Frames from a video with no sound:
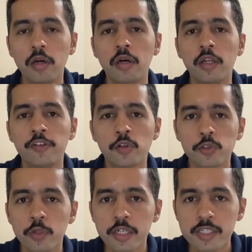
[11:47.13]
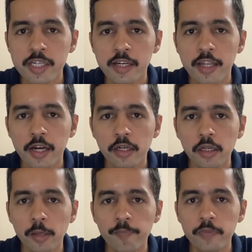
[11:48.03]
let's also understand that
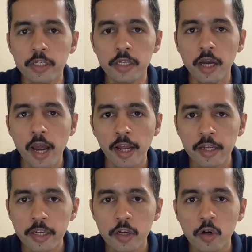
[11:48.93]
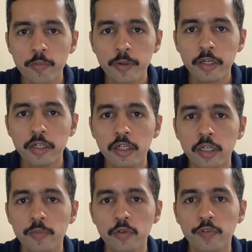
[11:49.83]
the agri component in
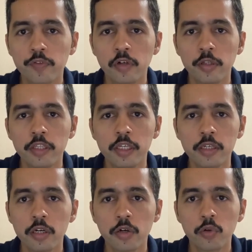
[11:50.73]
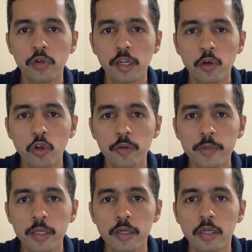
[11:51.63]
terms of the rural
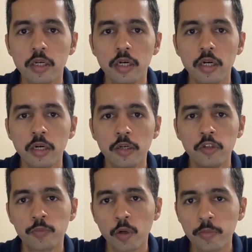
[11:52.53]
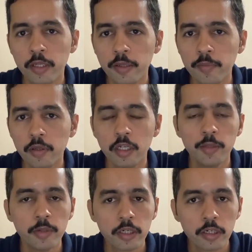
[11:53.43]
economy is probably
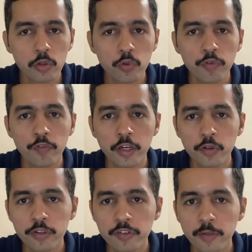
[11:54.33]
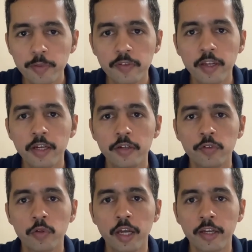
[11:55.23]
limited to 50 to 60%.
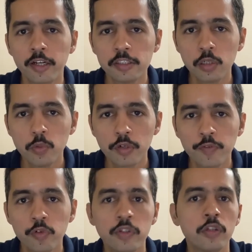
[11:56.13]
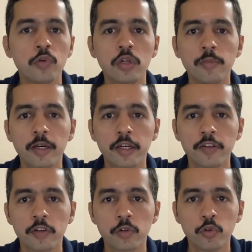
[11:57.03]
So the agricultural workforce in the rural markets
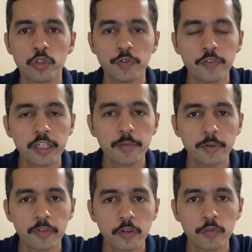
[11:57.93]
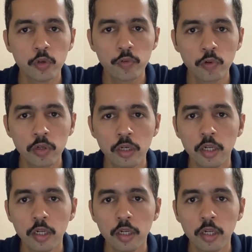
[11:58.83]
are close to 58% of the overall